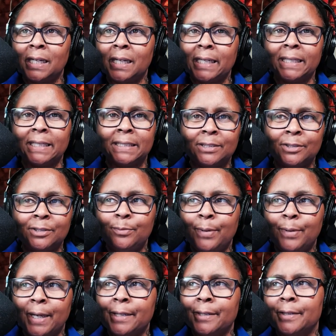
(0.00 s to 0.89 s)
I gotta do
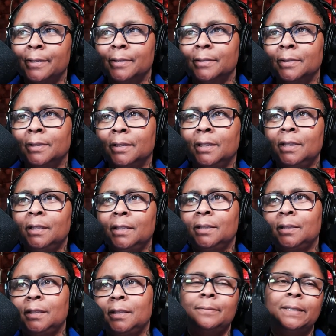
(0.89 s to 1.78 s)
better.
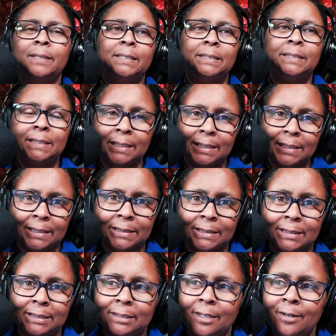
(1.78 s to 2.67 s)
Oh my
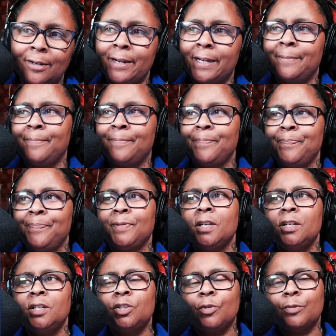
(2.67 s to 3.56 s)
gosh. All right.
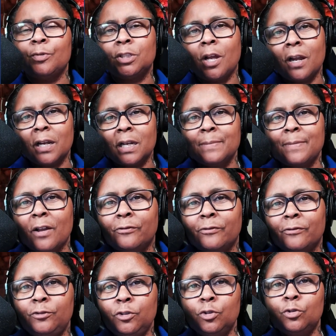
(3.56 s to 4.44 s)
So we're talking about
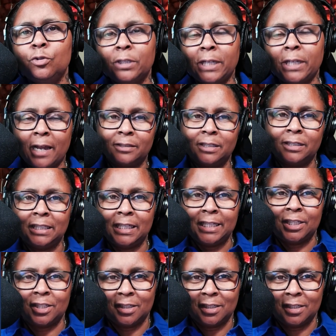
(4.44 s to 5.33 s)
fuel
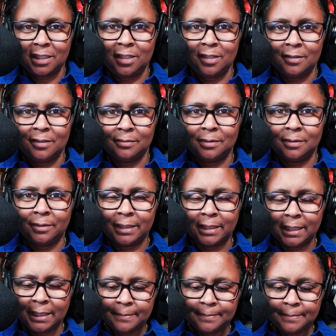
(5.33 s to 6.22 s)
calculations here.
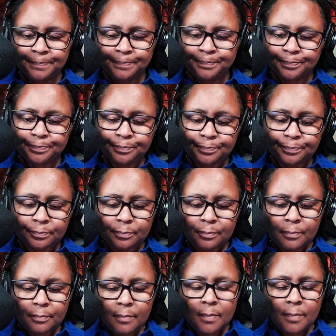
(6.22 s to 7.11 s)
Okay.
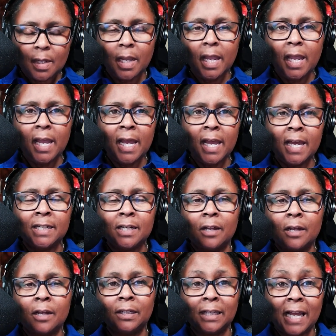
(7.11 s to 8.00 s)
And
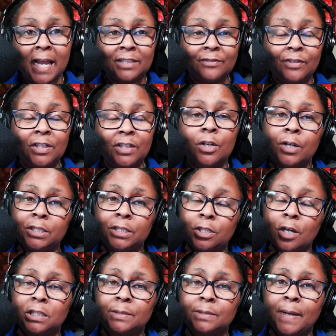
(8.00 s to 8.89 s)
on the last video, I
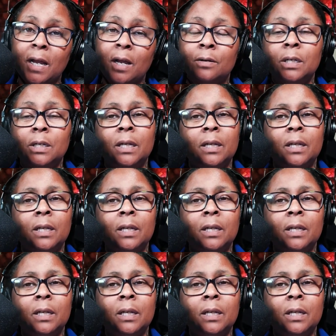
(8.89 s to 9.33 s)
talked about